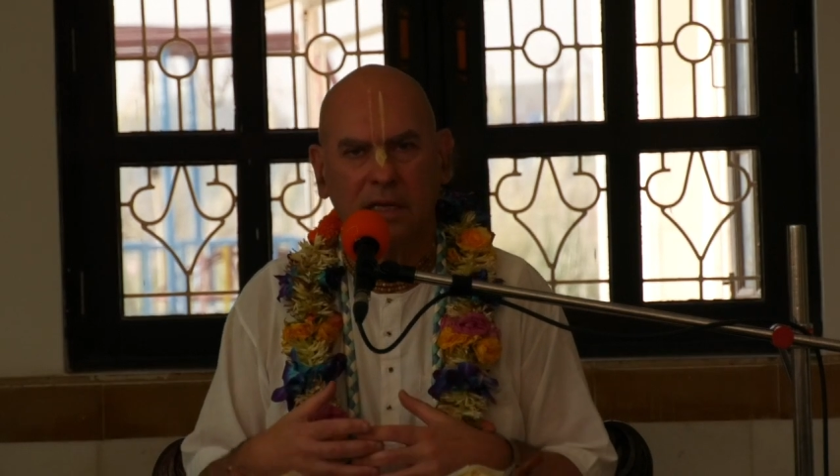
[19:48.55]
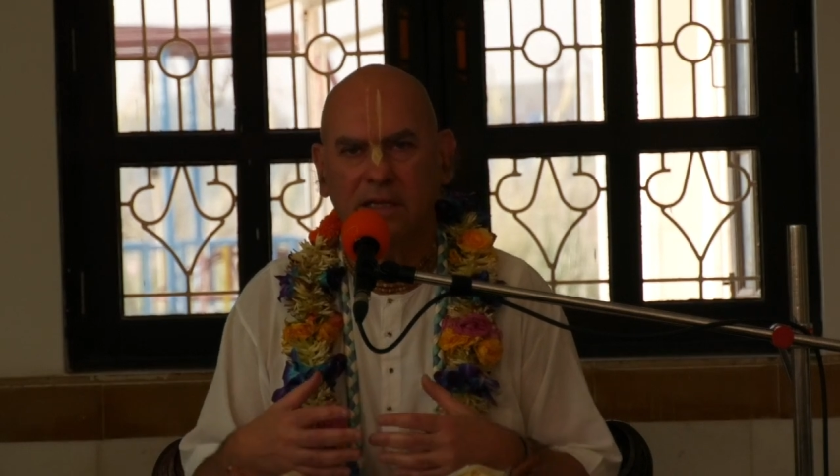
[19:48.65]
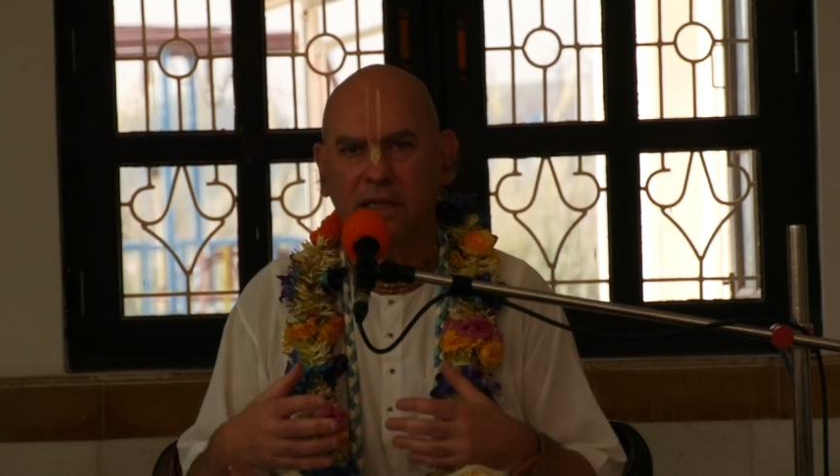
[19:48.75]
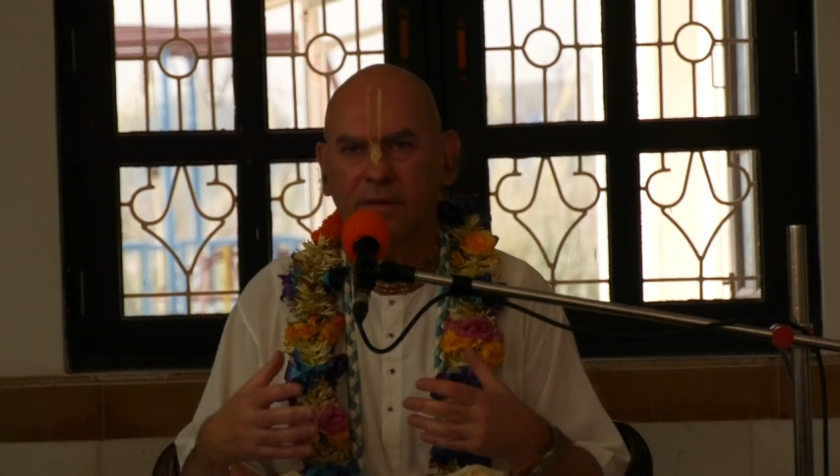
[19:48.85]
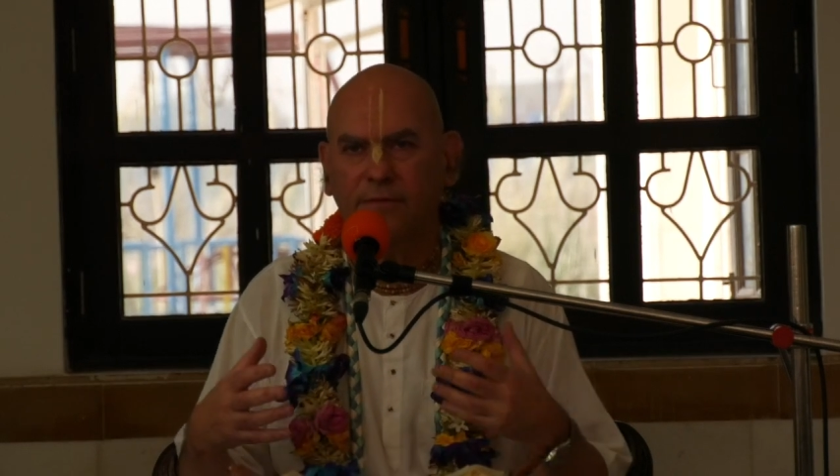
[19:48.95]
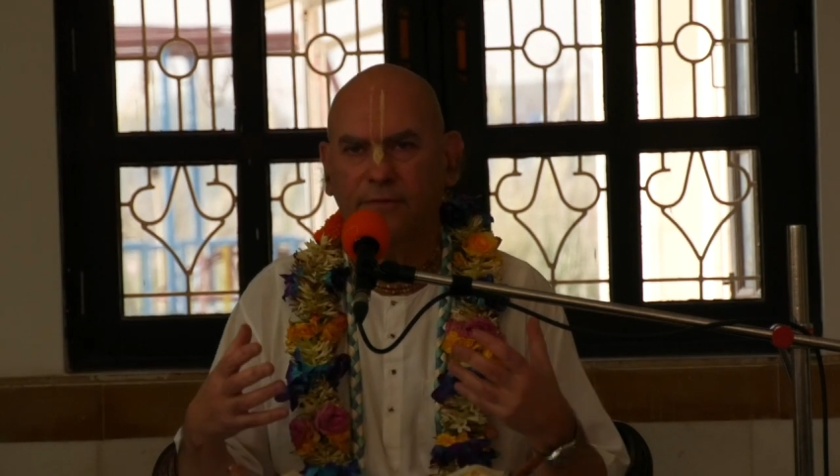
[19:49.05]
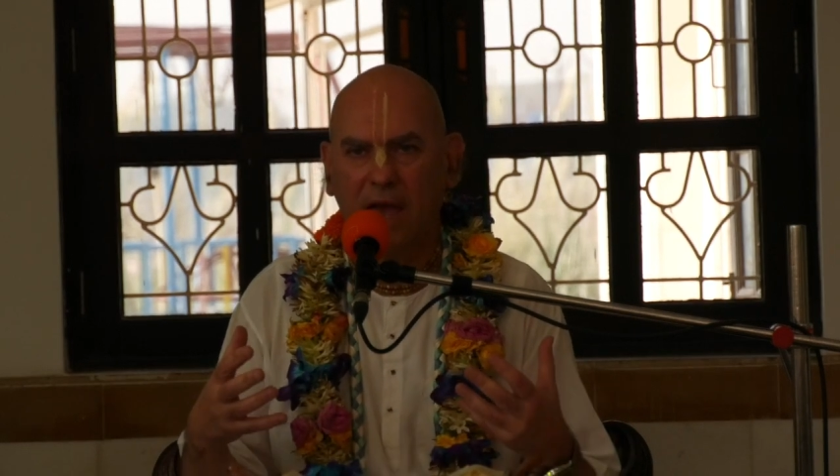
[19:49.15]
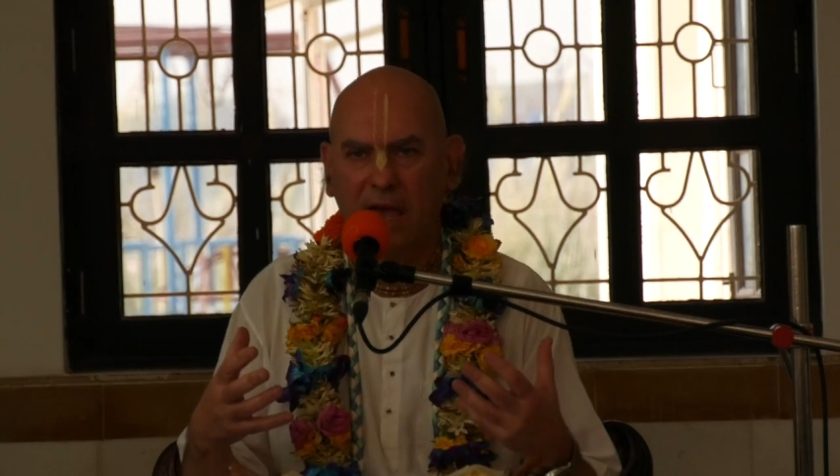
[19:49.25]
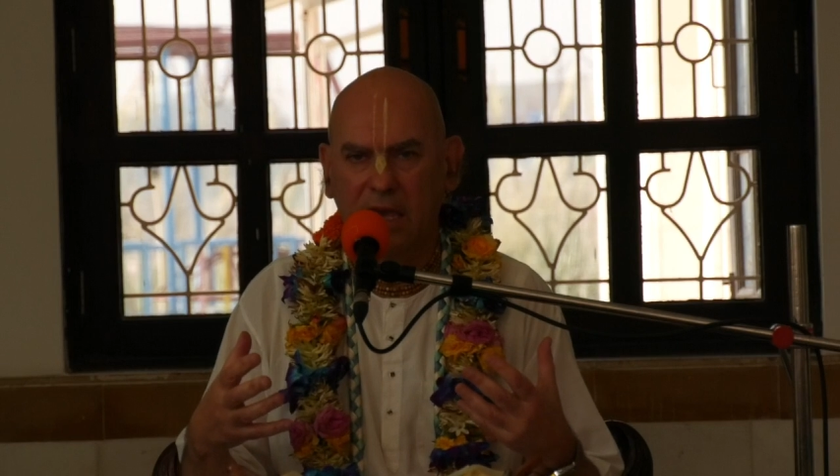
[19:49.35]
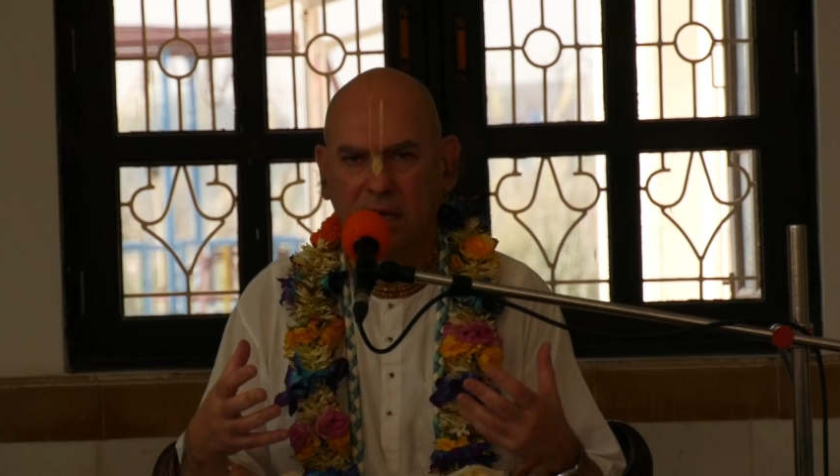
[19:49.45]
the
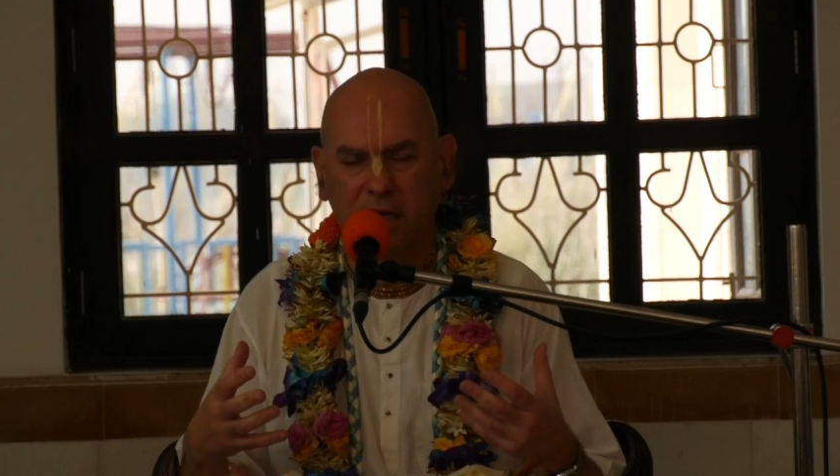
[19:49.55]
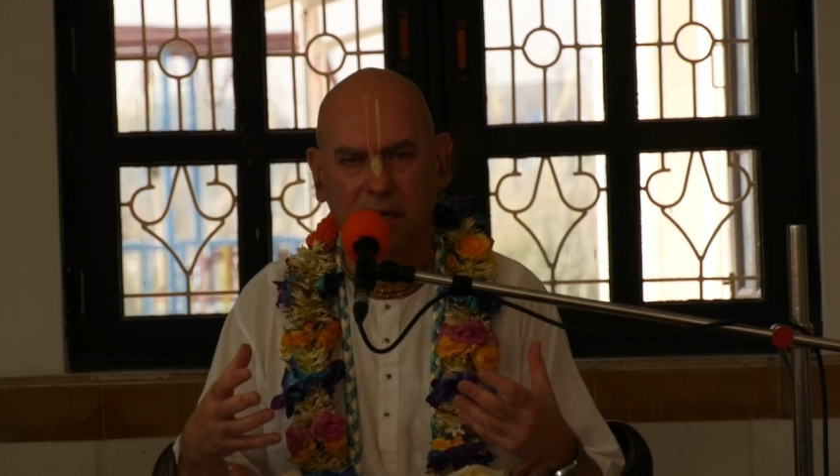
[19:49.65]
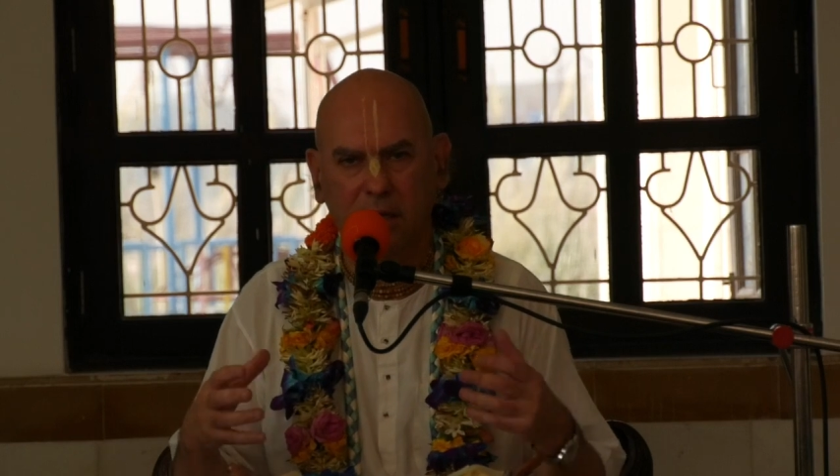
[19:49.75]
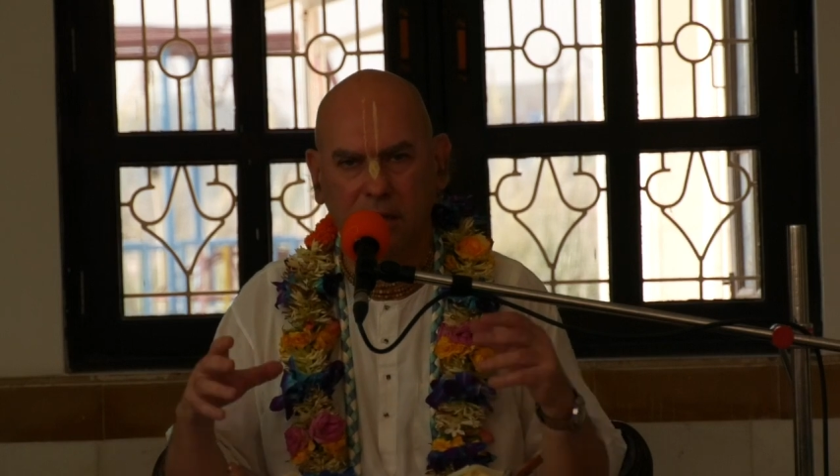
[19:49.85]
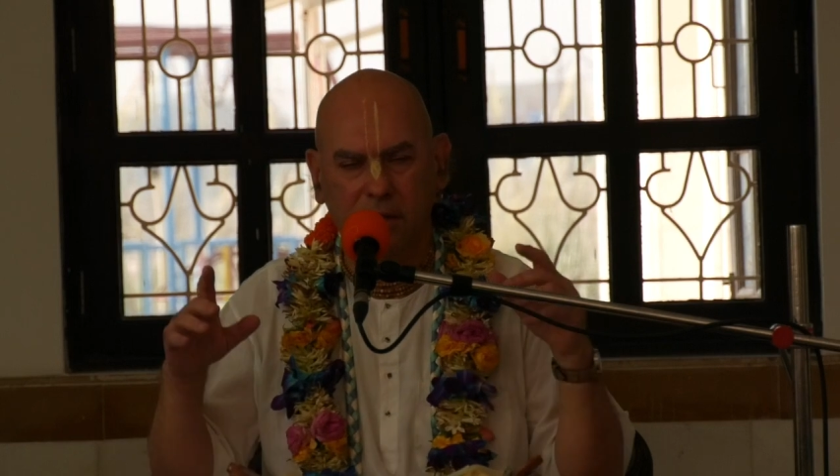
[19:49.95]
fake